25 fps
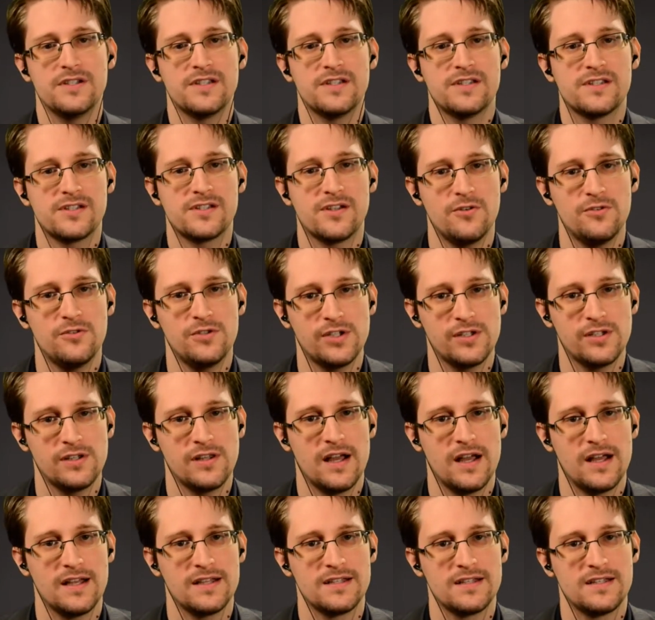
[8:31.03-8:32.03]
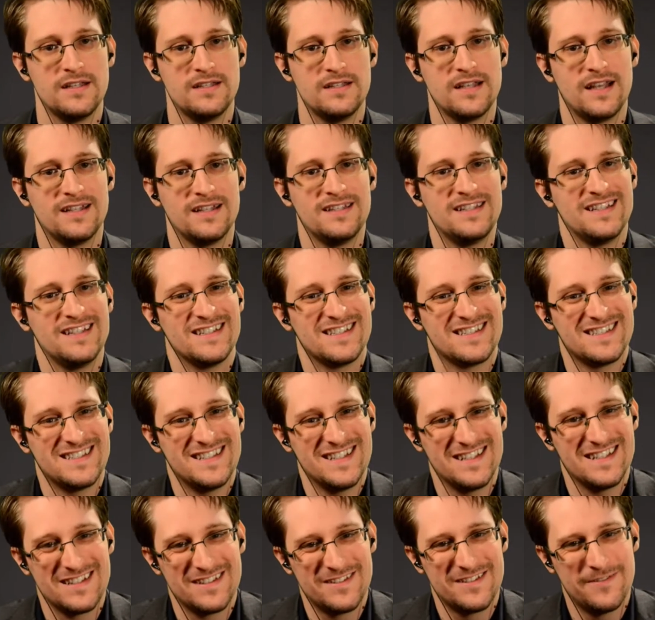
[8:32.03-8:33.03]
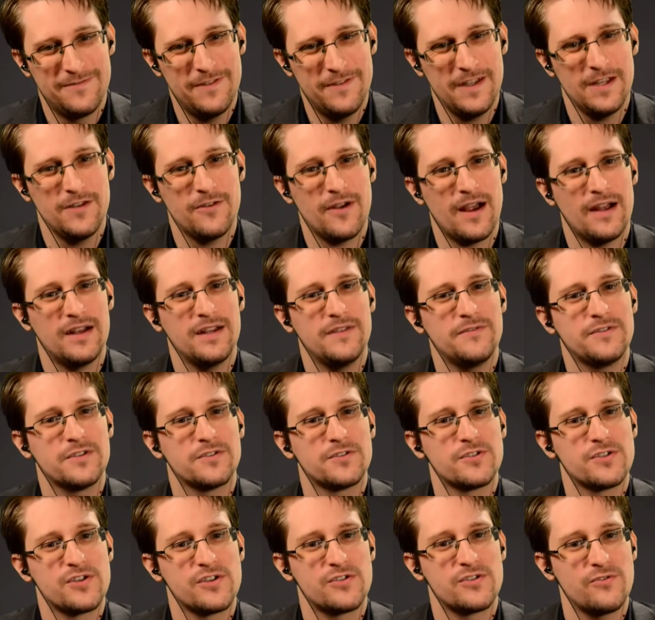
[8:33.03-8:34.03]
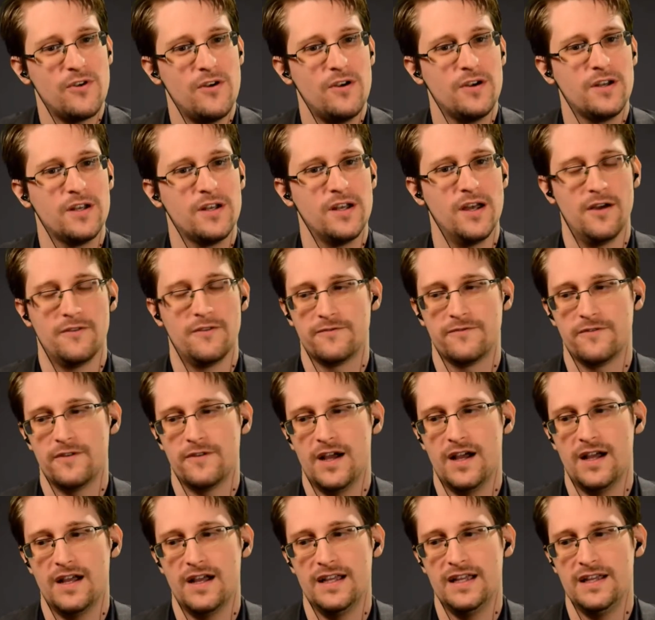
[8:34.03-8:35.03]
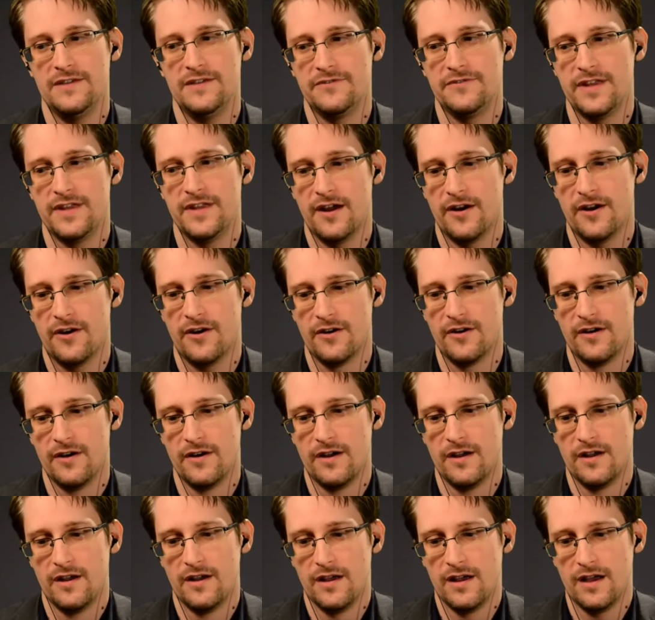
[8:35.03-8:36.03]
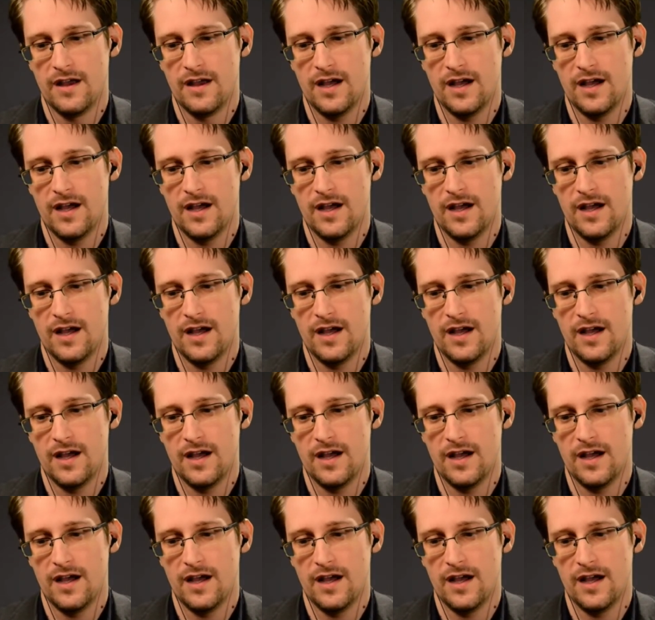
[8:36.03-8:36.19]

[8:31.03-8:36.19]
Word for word: You can socialize these ideas to figure out if they're strong enough, if they're